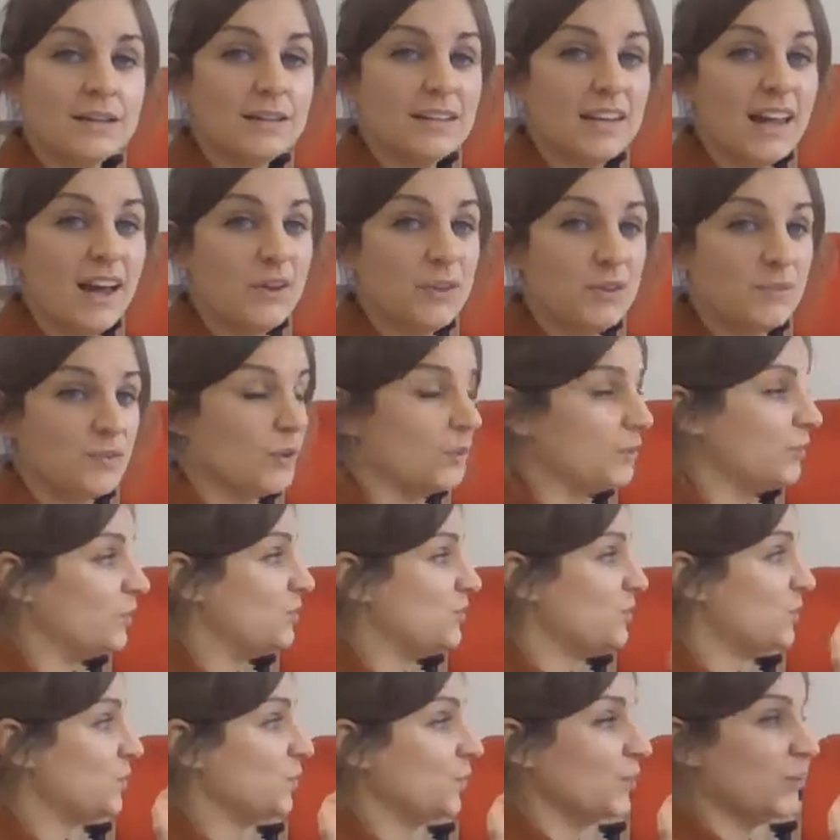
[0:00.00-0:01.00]
now you've got
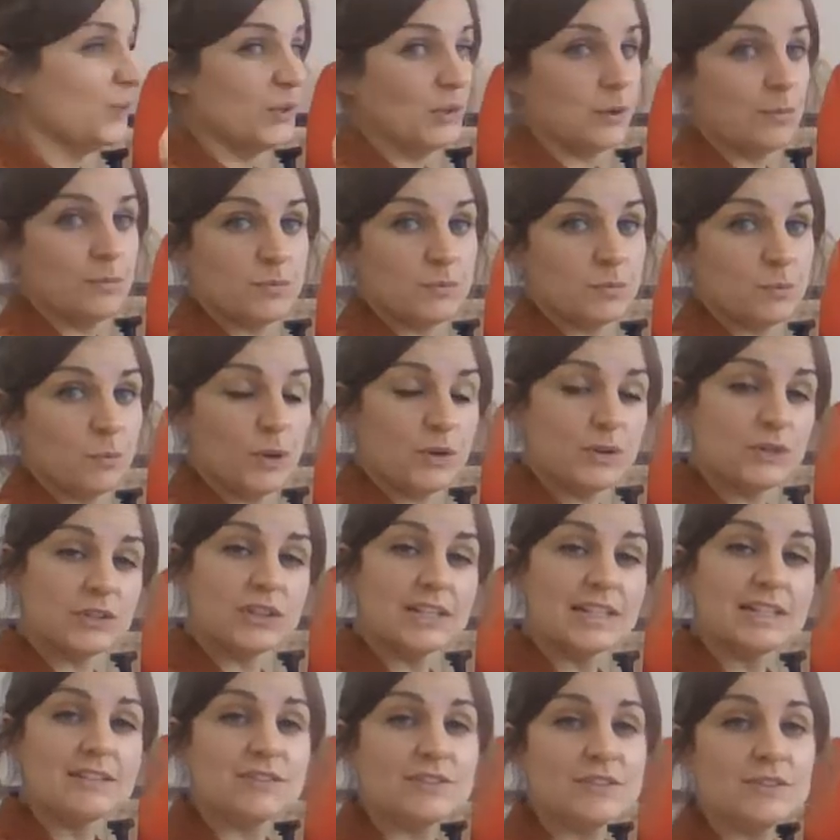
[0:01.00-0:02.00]
your 2 groups. What do
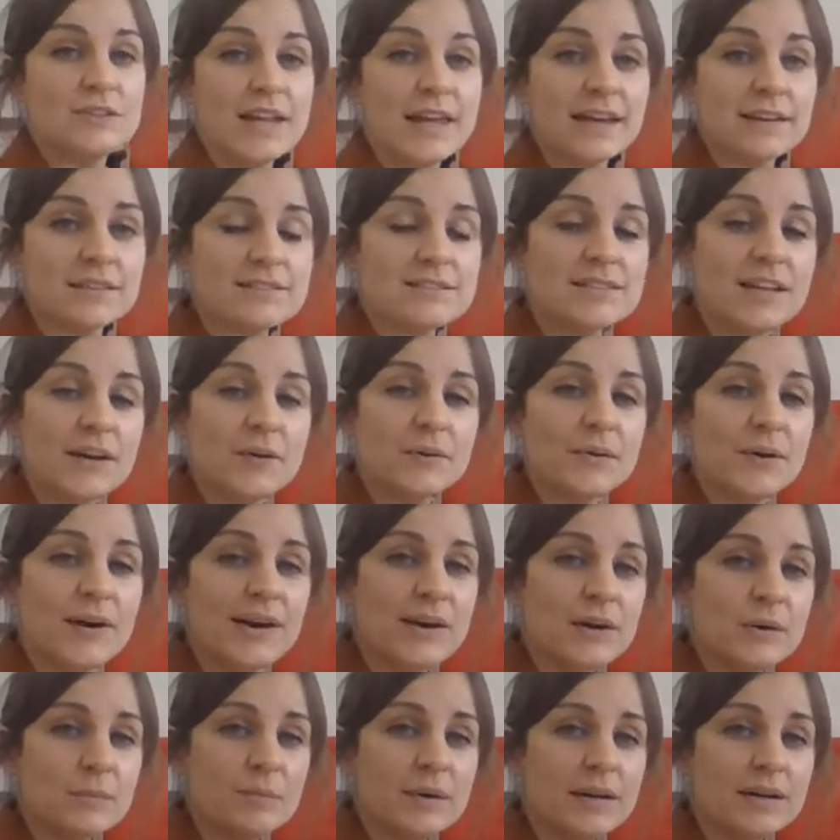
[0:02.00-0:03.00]
you need to do next? Tell your
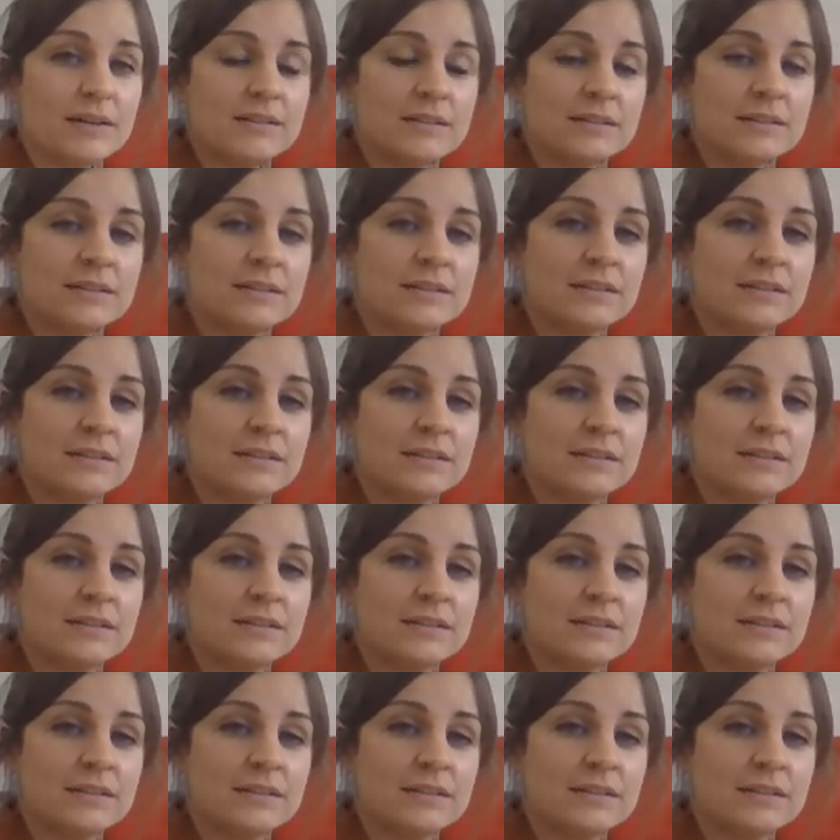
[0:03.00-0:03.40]
helper.